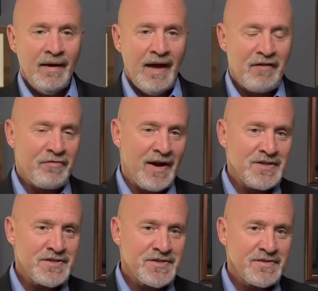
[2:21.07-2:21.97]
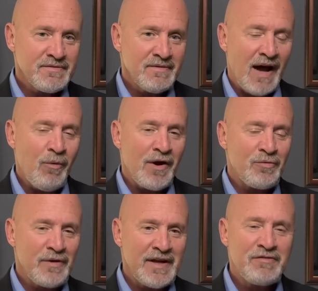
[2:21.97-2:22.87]
And friends, I want to
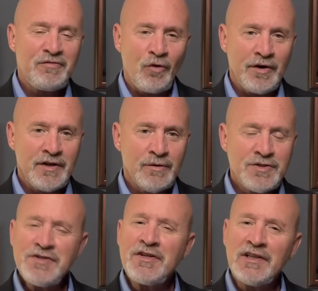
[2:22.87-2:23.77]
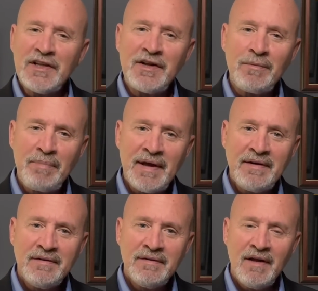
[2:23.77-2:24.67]
read for you just a little bit
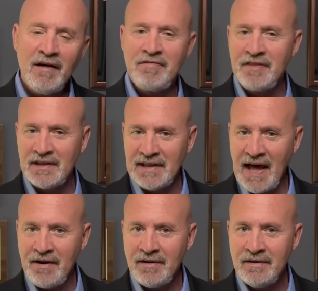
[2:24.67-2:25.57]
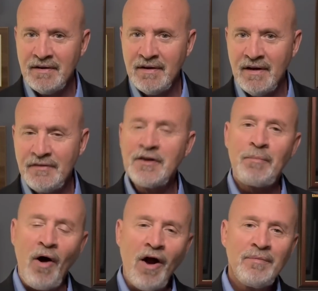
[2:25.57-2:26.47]
of the letter the
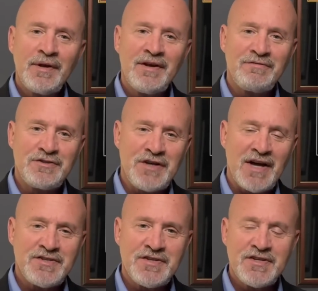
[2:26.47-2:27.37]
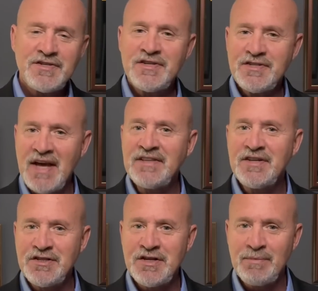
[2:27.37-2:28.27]
Department of Justice sent to
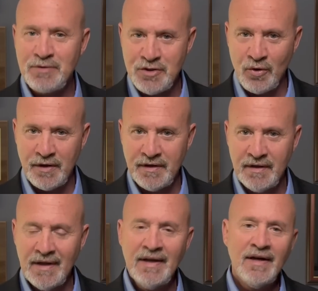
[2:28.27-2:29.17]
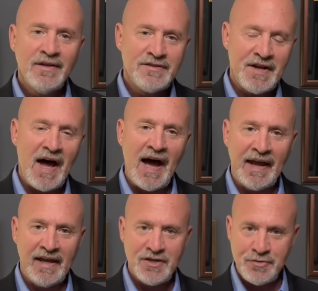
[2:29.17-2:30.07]
Jim Jordan denying
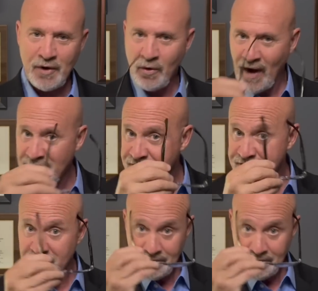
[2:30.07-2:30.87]
his request.